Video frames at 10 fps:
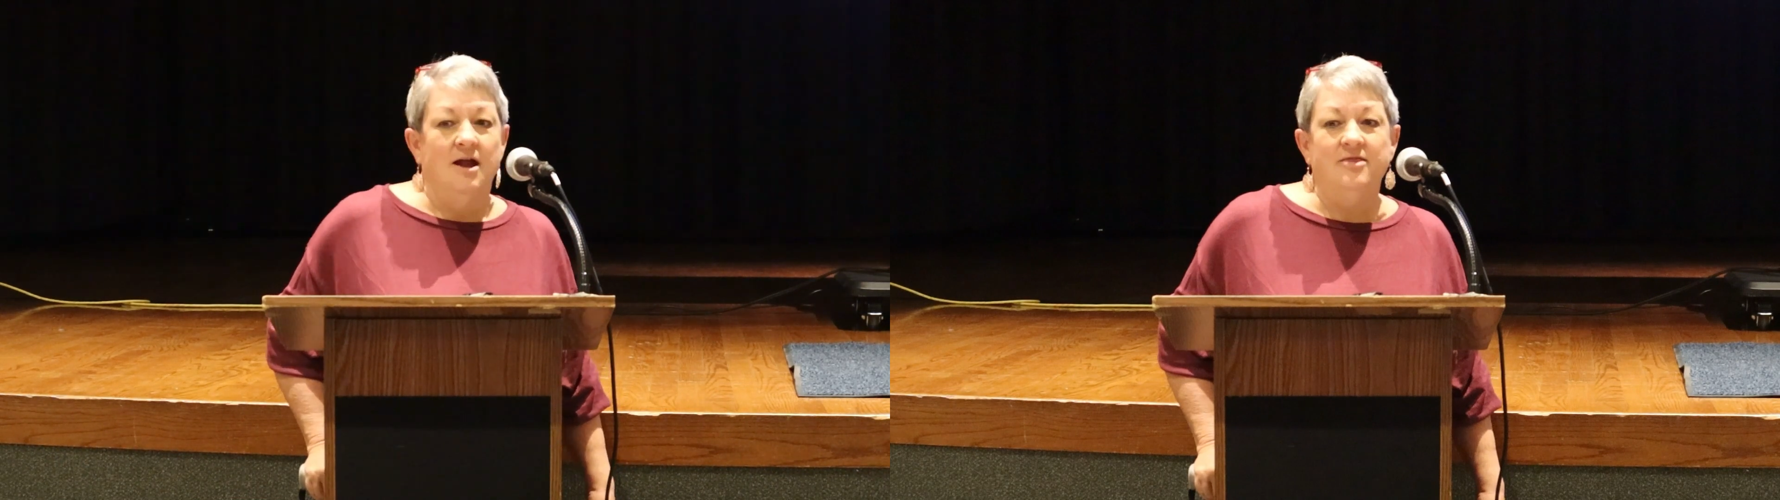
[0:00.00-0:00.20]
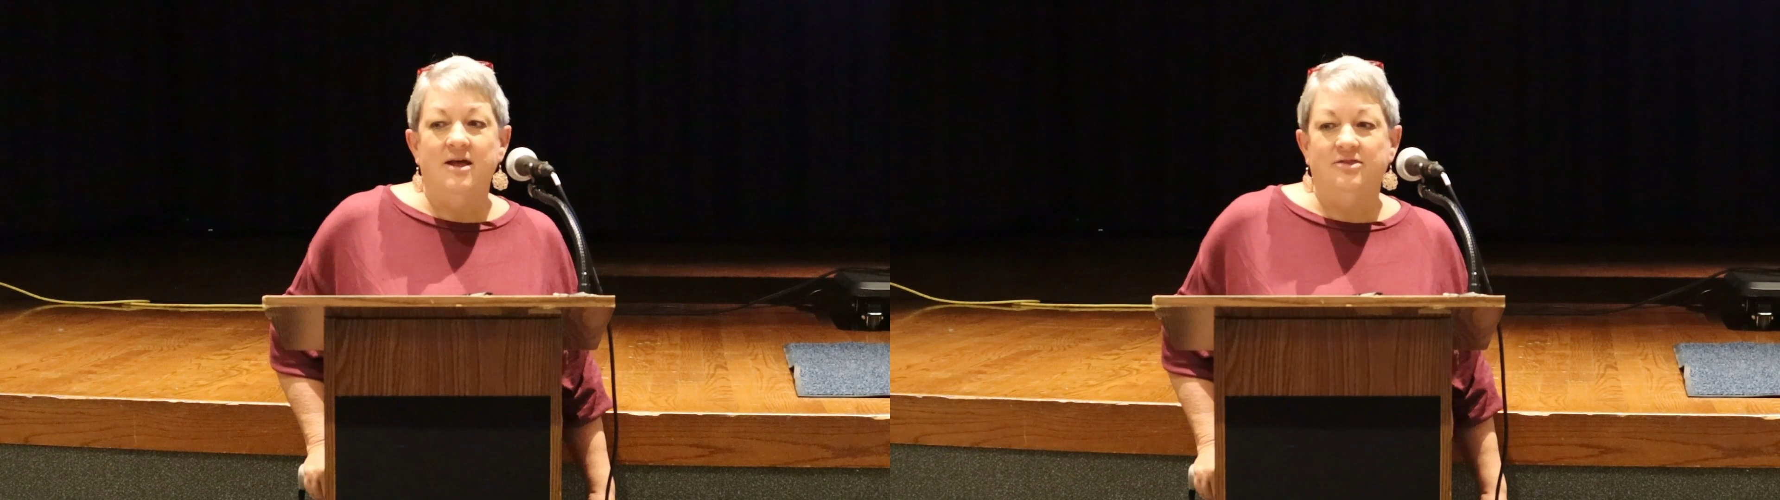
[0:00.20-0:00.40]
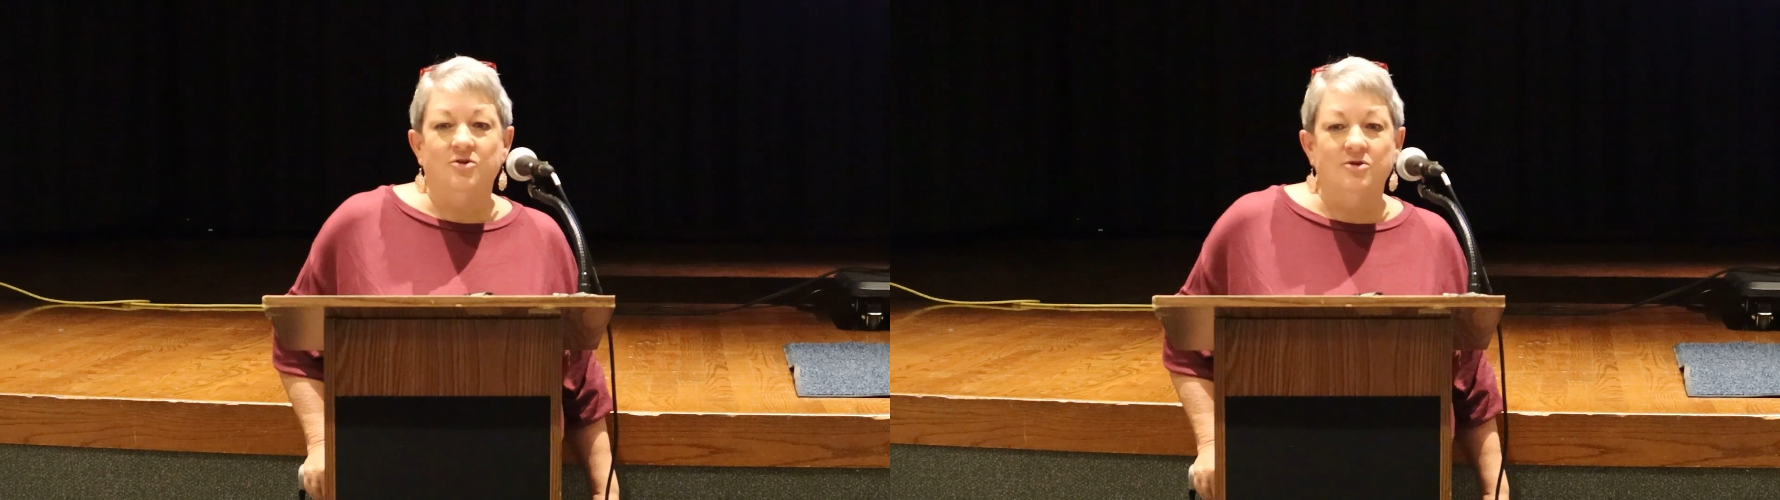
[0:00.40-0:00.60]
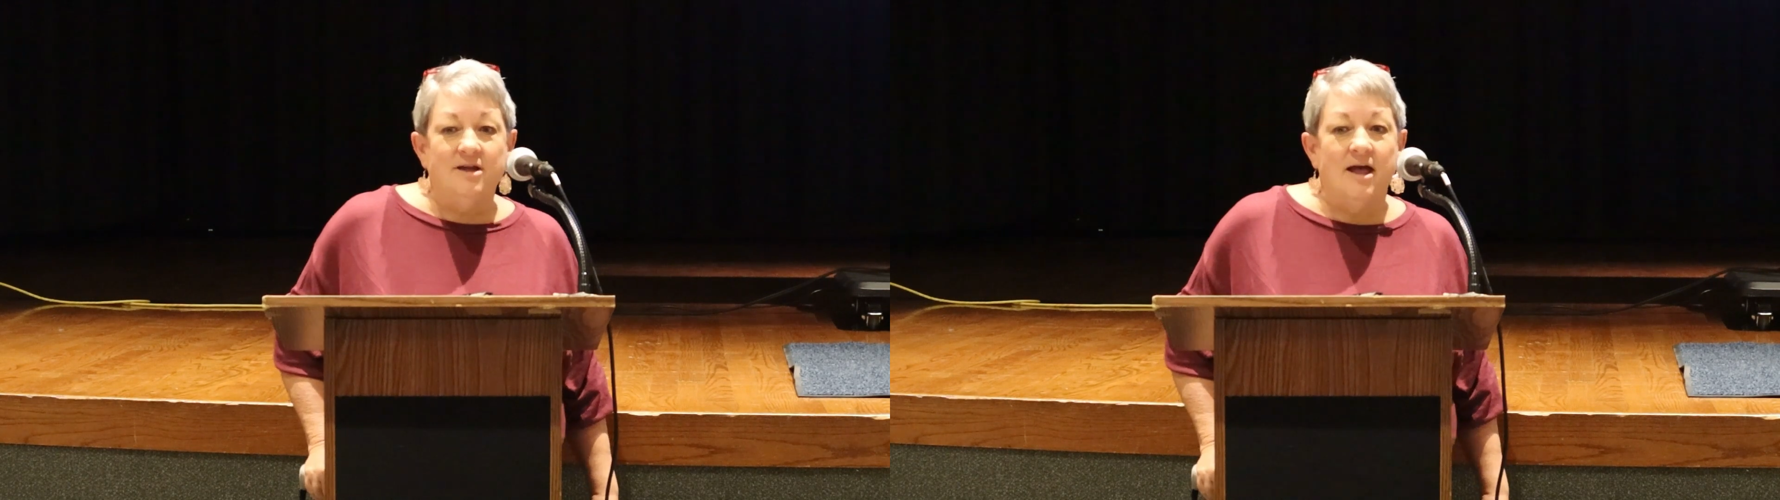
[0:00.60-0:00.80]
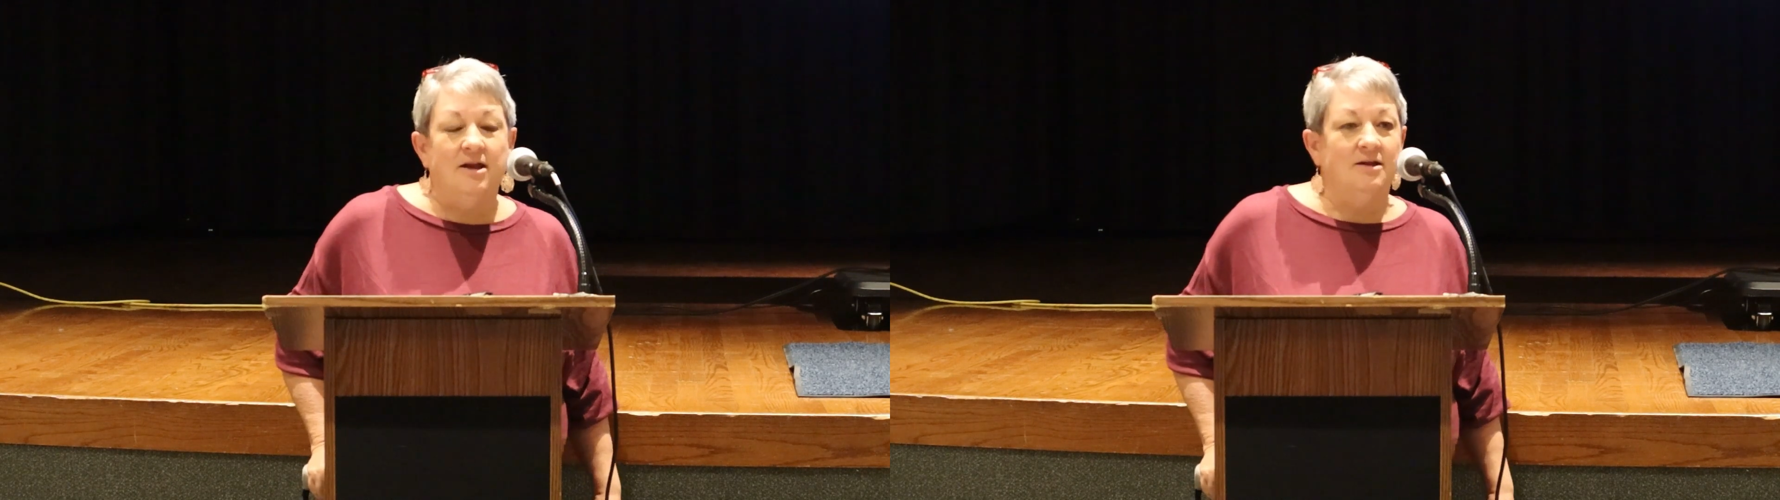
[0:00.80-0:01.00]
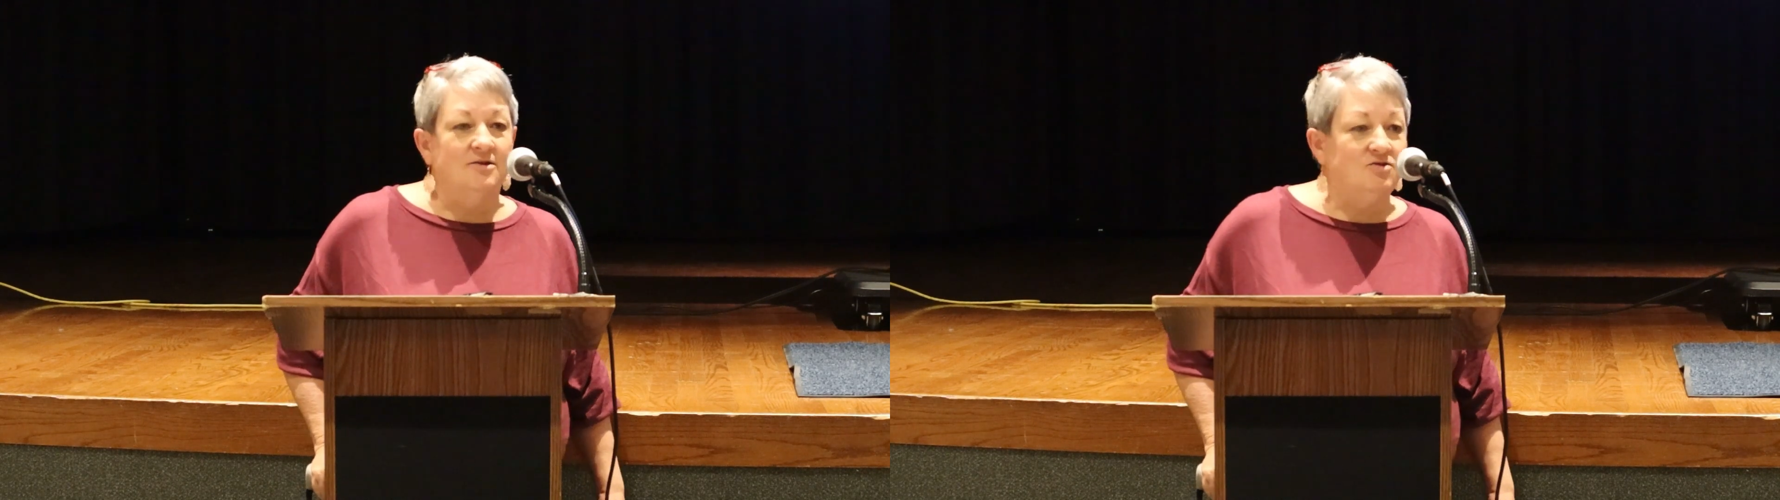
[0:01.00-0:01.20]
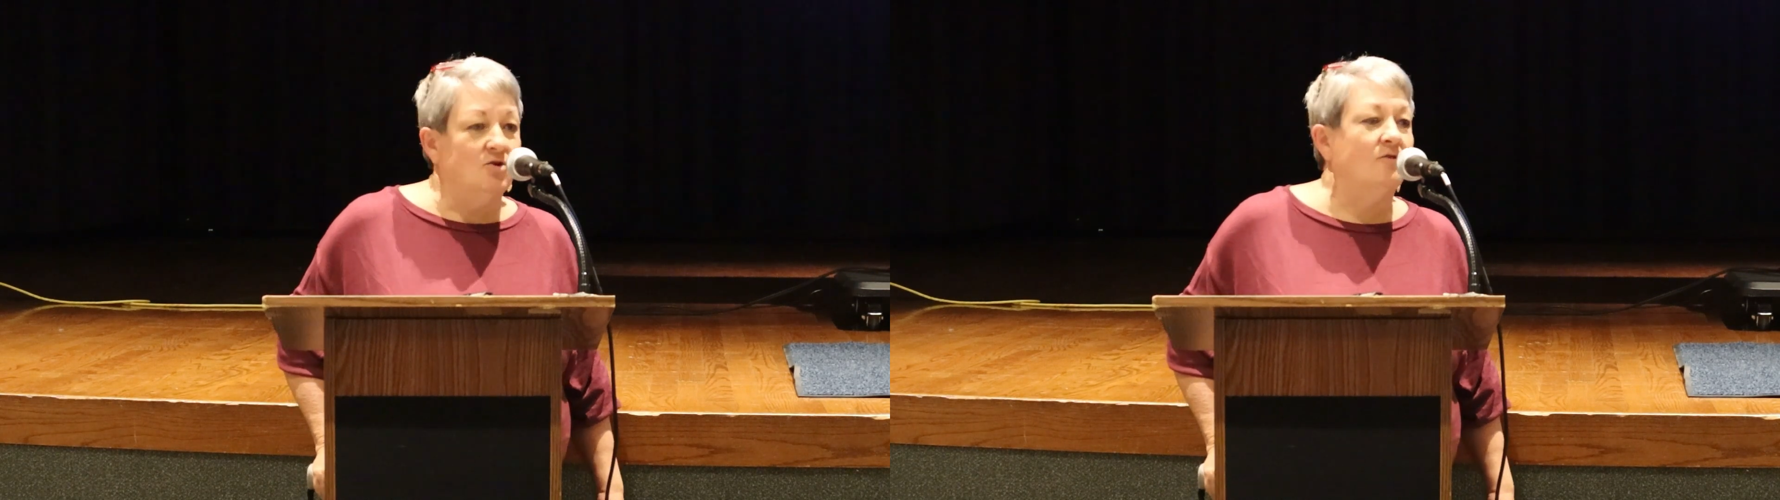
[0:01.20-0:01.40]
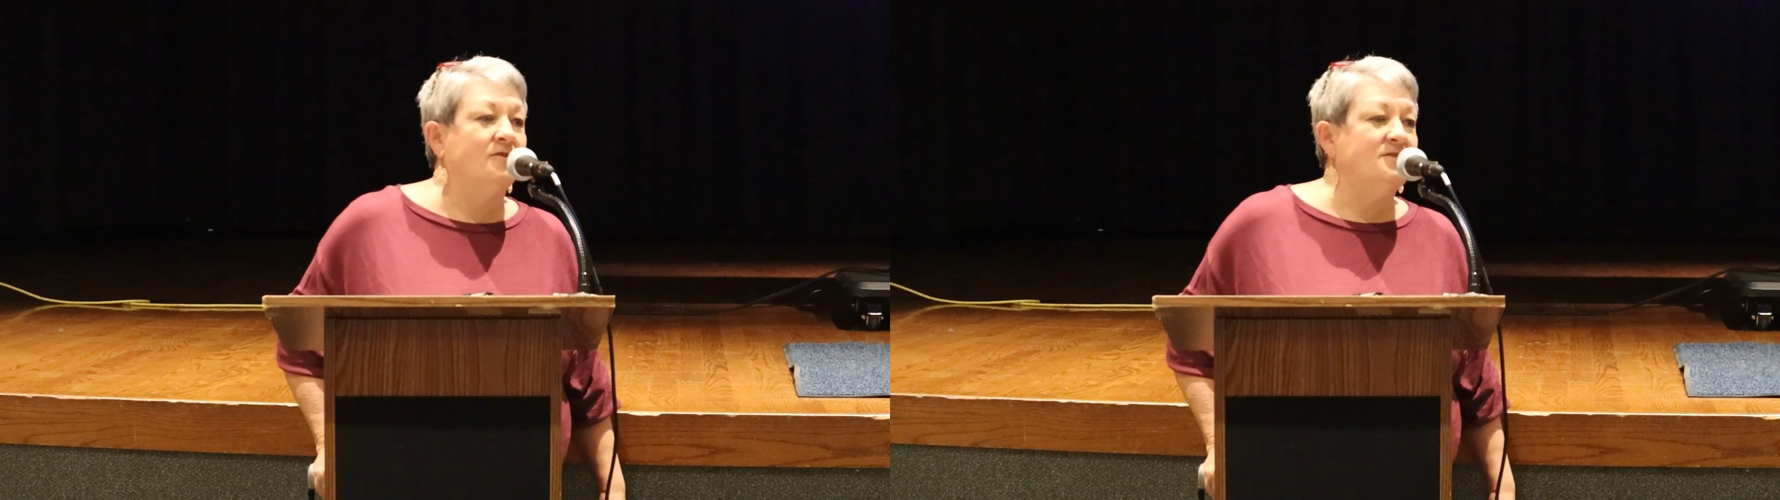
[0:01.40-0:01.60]
and that they're getting
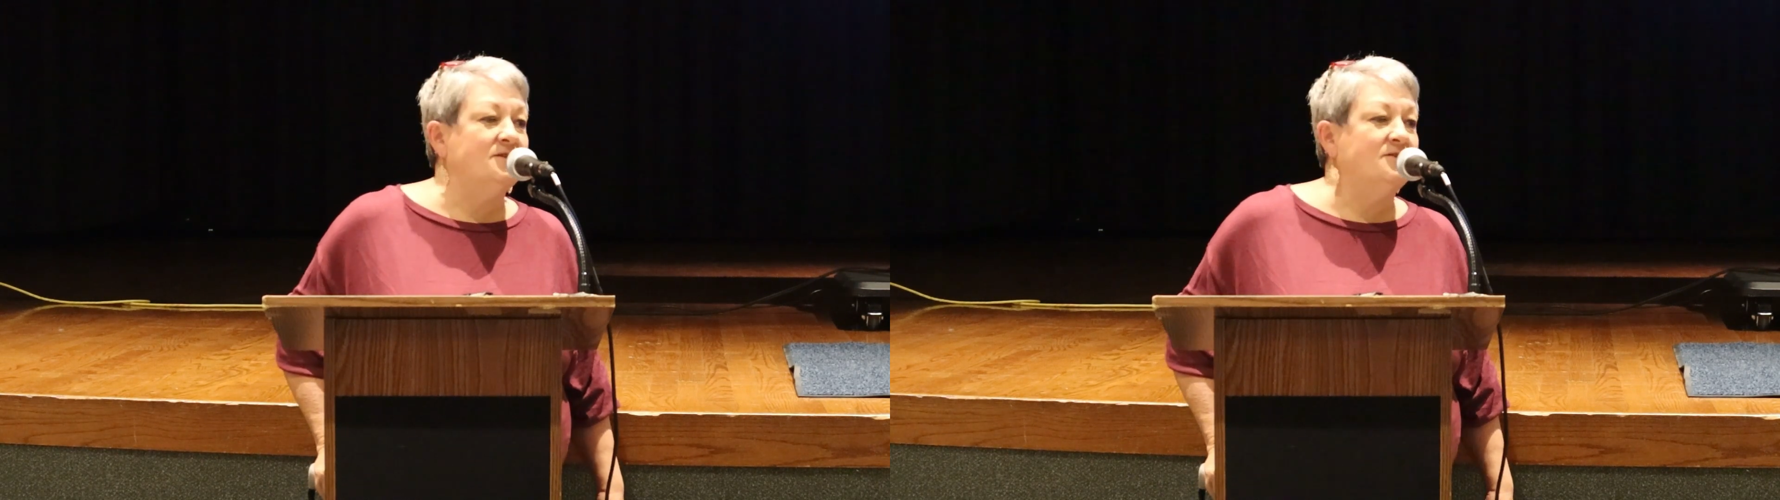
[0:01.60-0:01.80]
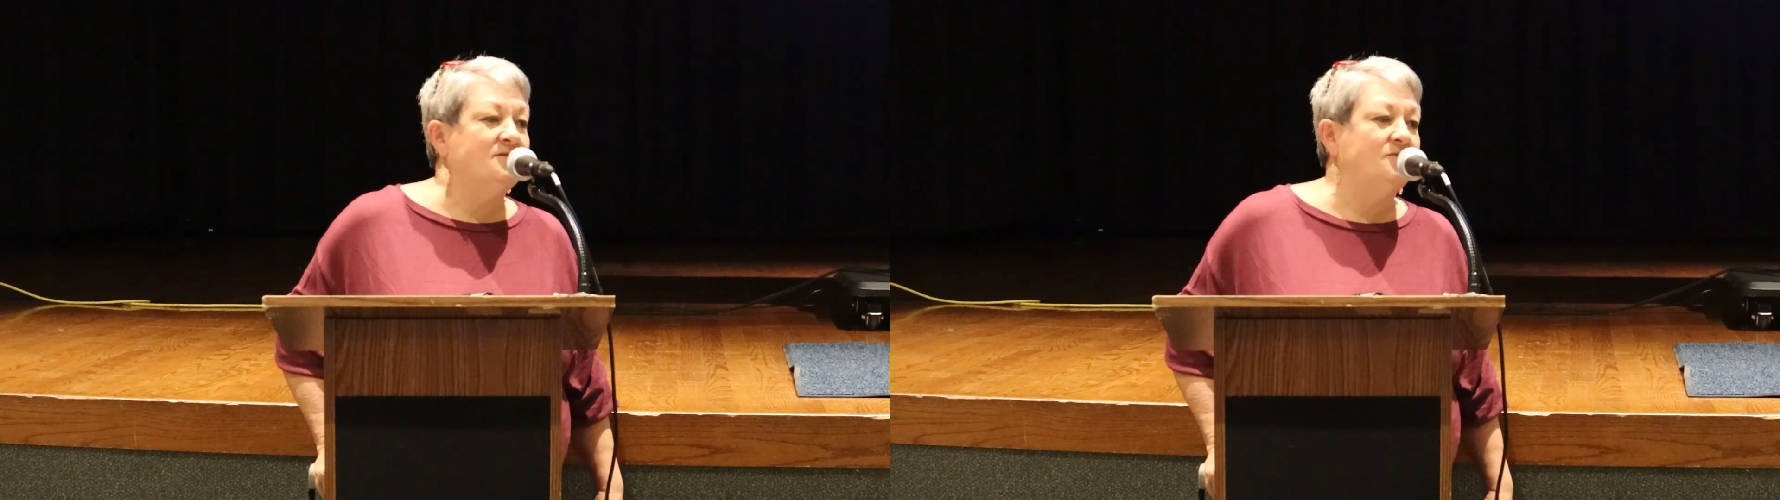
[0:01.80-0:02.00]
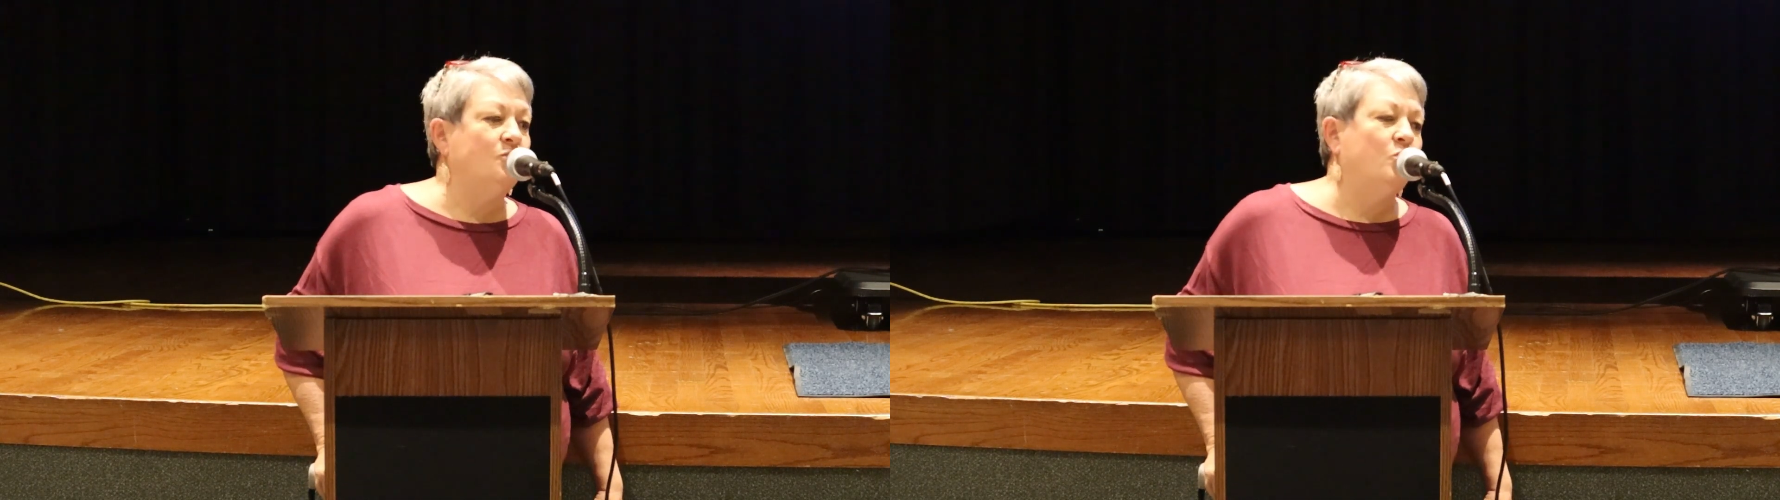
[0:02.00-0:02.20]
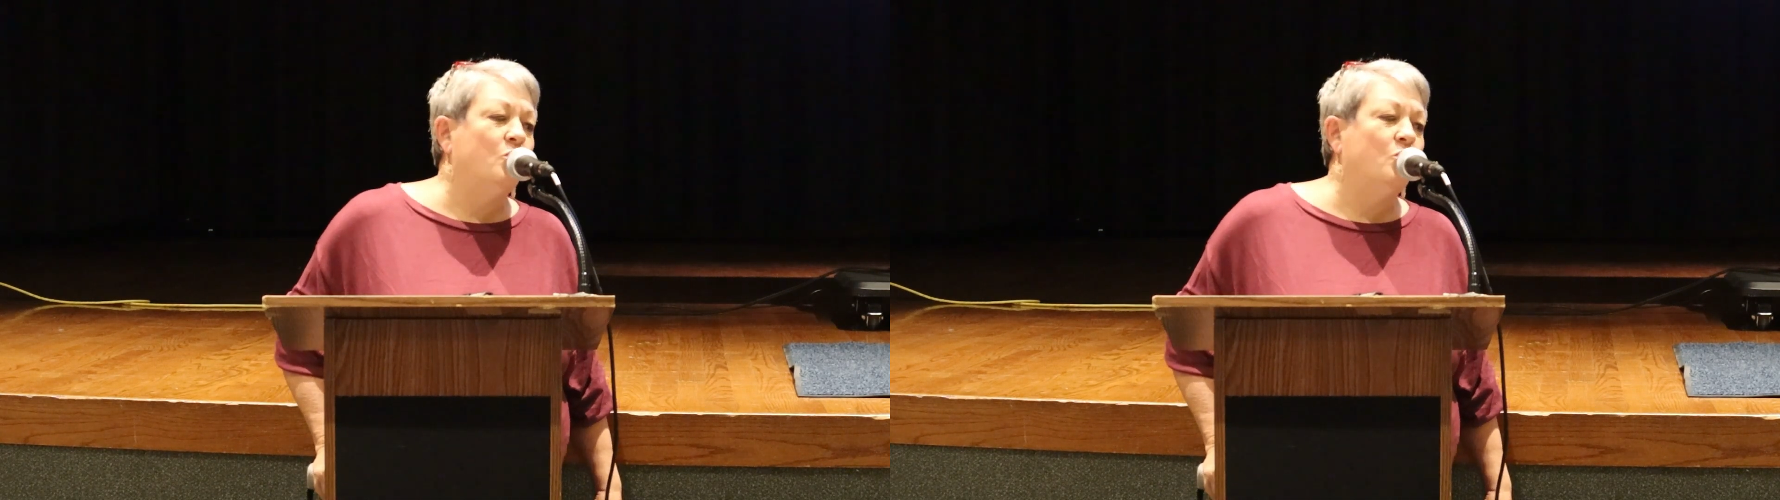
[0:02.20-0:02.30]
services,